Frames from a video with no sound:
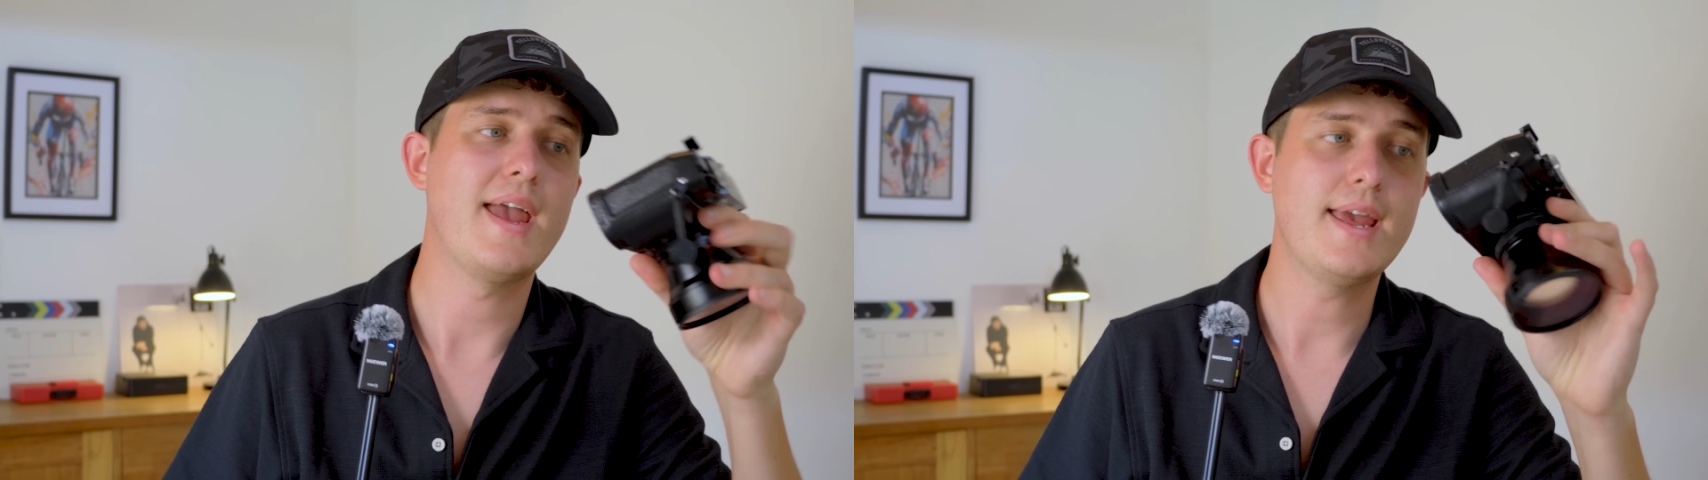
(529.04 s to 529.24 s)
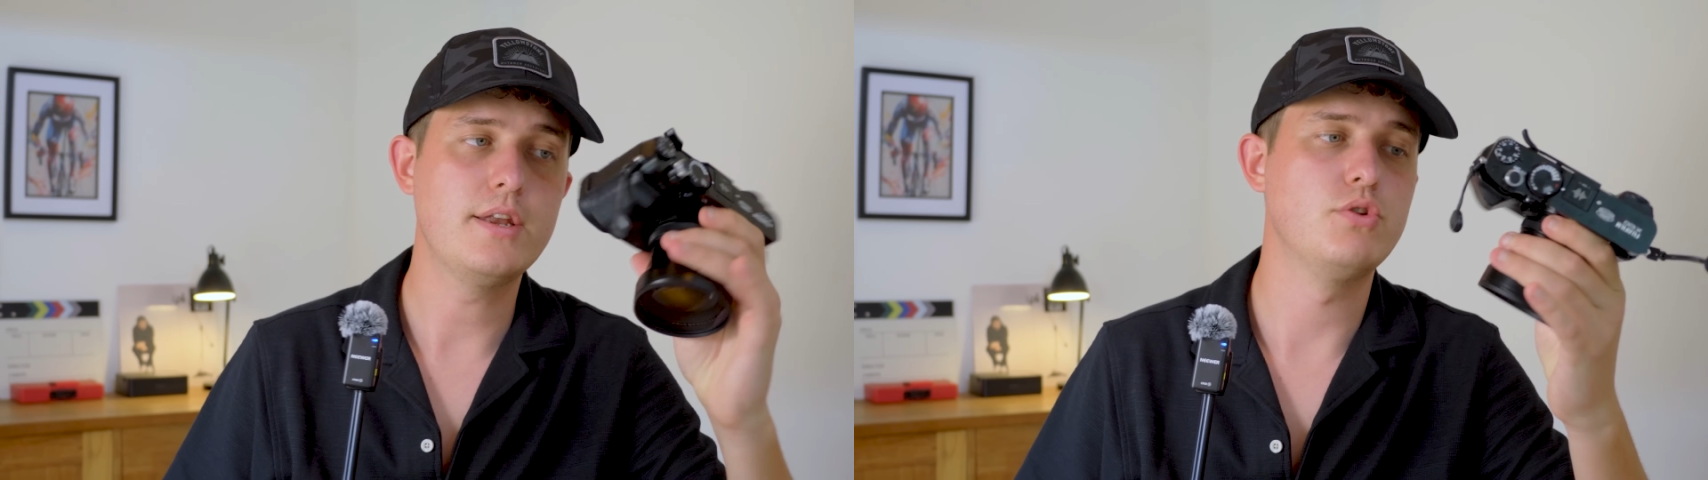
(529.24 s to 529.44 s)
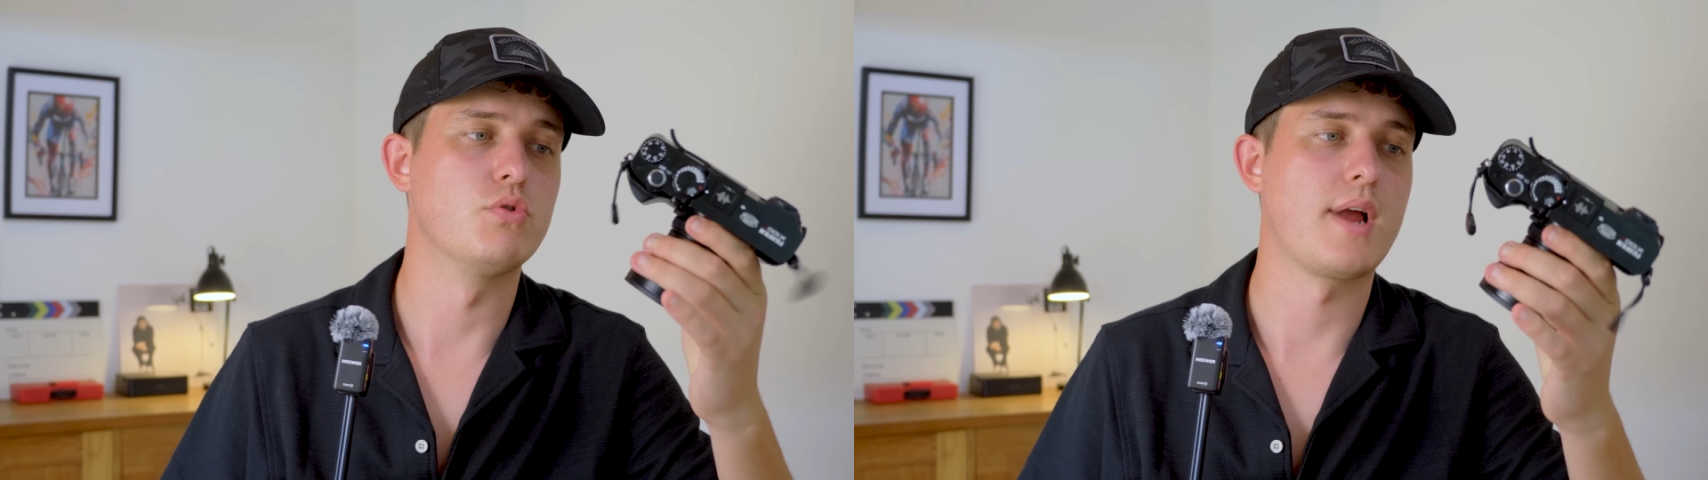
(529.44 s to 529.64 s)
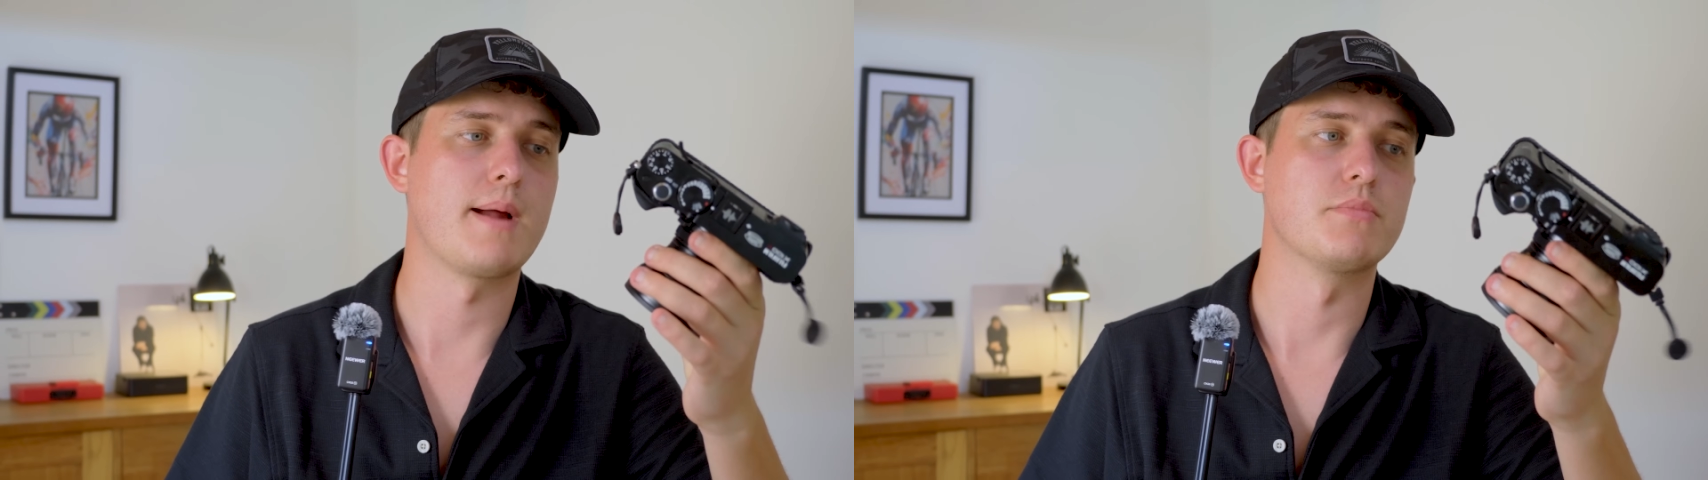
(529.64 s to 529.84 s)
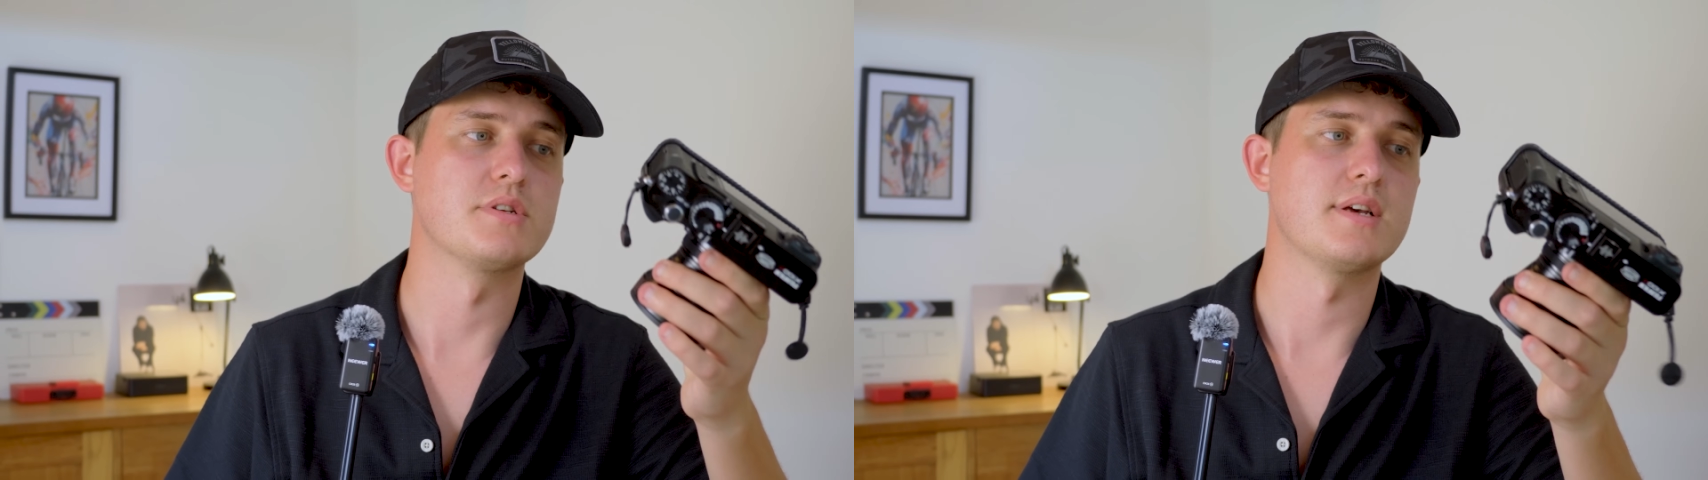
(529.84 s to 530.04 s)
in your
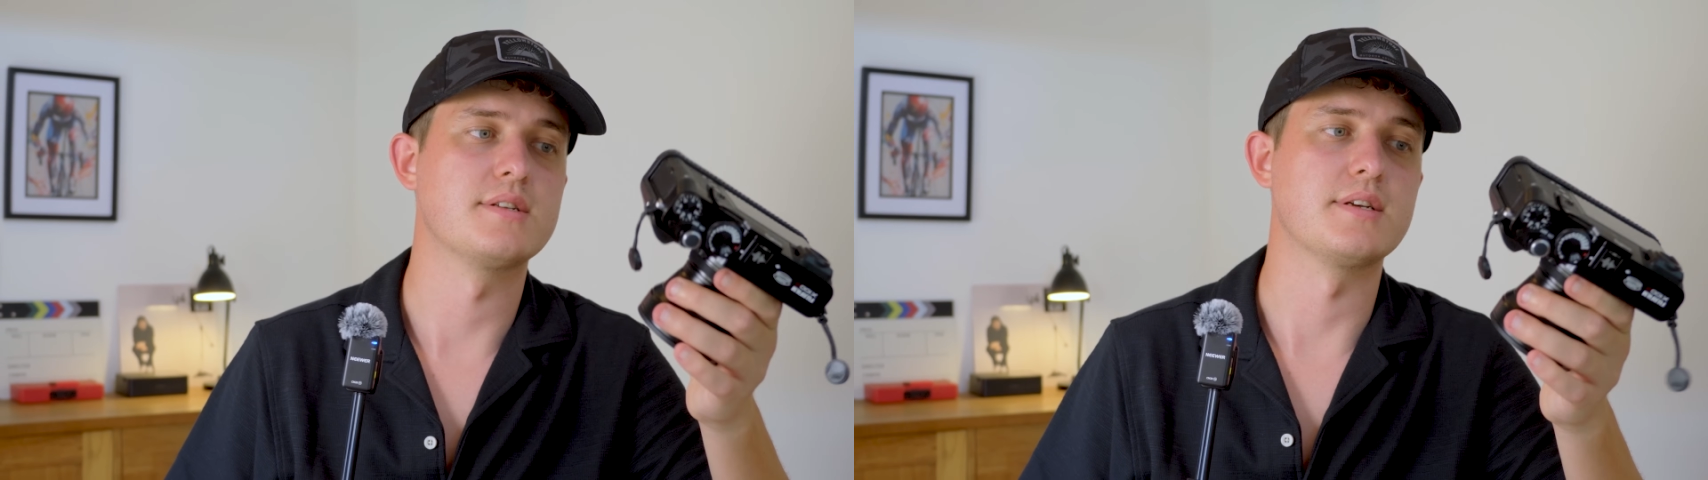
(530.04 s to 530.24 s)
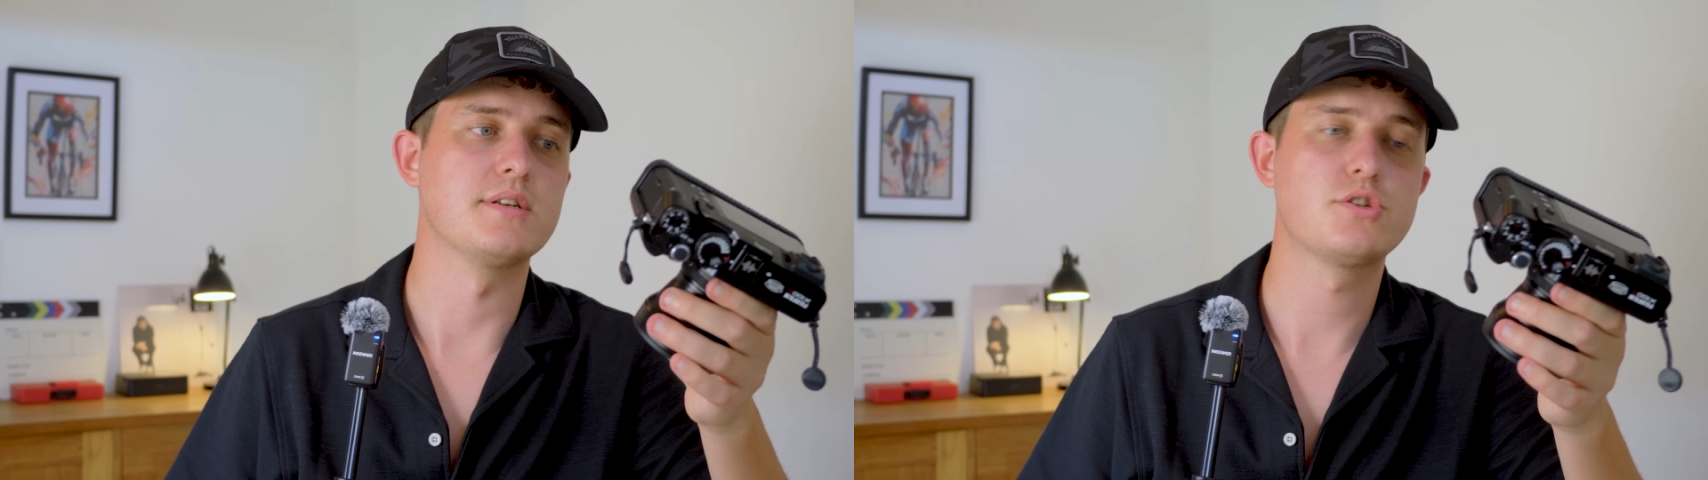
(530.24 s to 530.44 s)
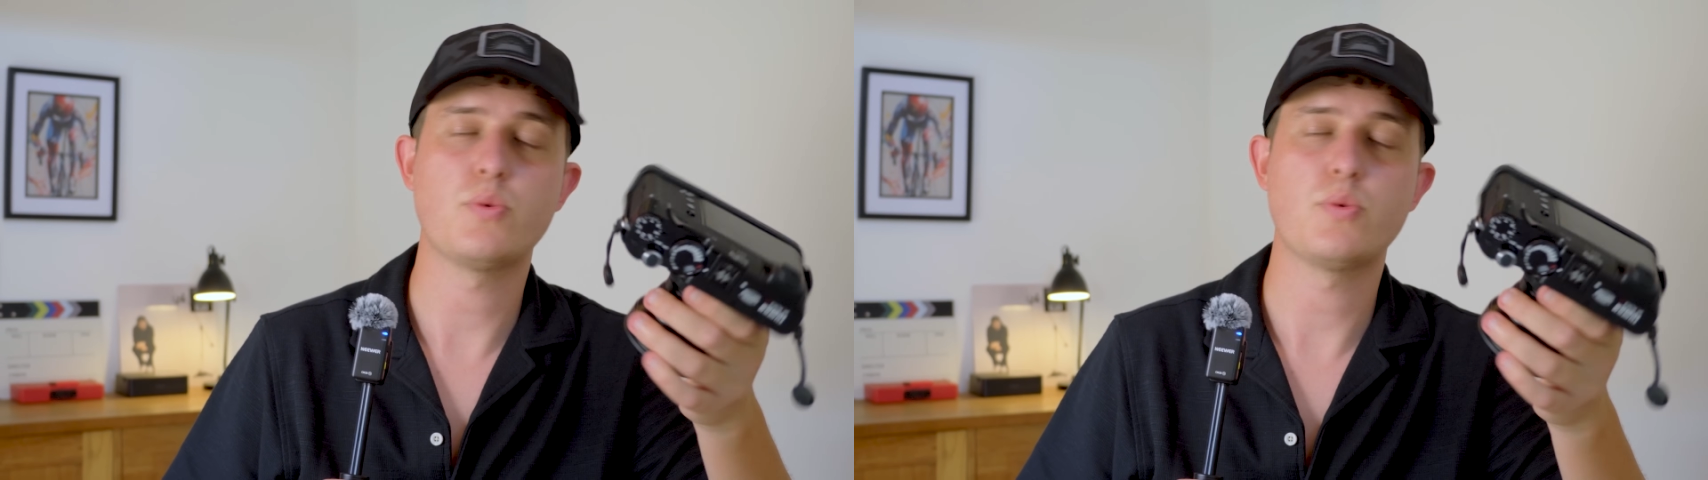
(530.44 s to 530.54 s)
camera settings,